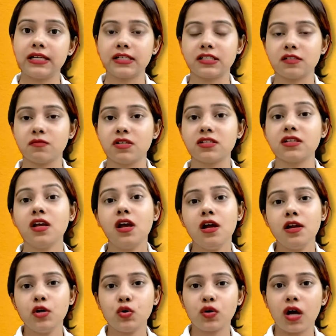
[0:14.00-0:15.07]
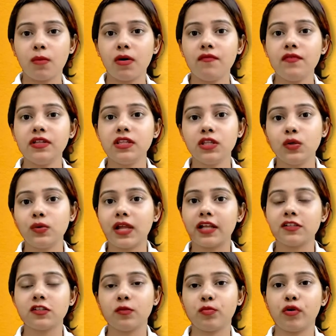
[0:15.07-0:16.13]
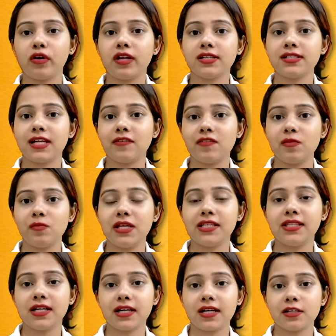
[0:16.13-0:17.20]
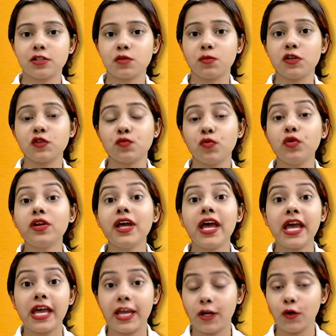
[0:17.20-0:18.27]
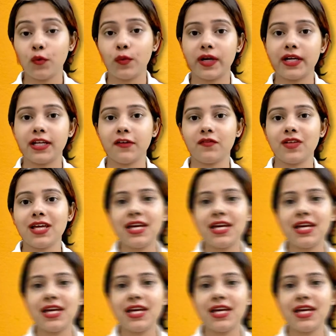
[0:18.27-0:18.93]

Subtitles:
customers to come up with new lines of products that will make their customers more innovative.